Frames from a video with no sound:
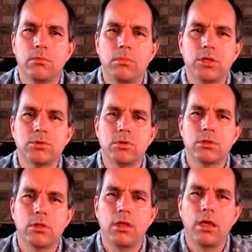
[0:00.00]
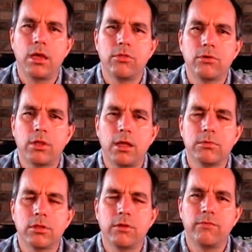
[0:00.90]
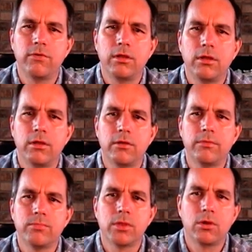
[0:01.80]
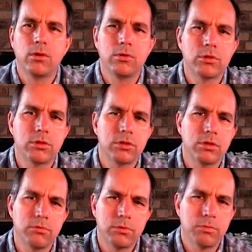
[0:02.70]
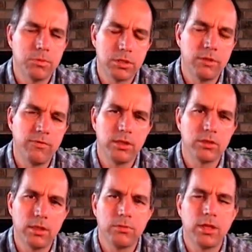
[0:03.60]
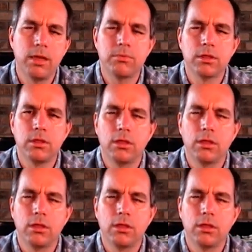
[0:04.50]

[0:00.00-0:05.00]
measures other types of or specific subtypes